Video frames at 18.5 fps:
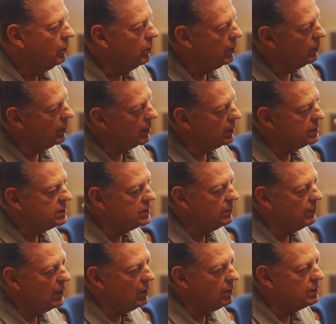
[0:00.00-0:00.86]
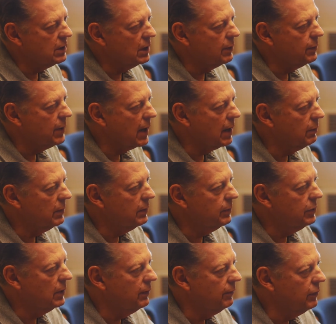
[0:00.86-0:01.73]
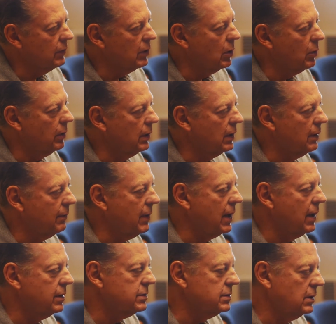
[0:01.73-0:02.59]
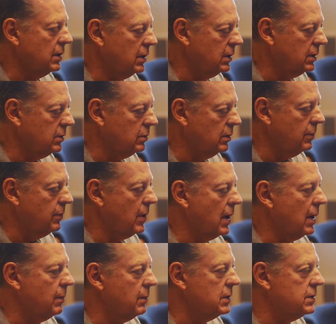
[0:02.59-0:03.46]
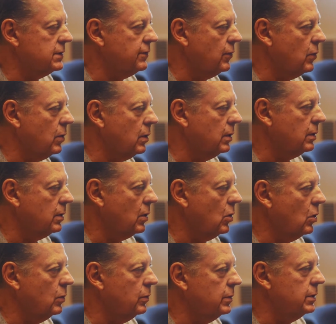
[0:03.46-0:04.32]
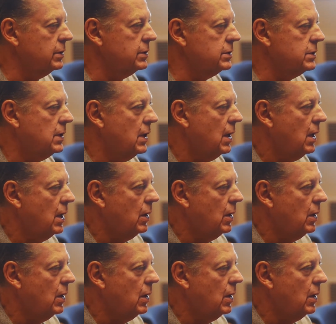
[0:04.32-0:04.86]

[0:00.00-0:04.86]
We run a Samaritan apartment building for low-income housing and 3 apartments for the homeless.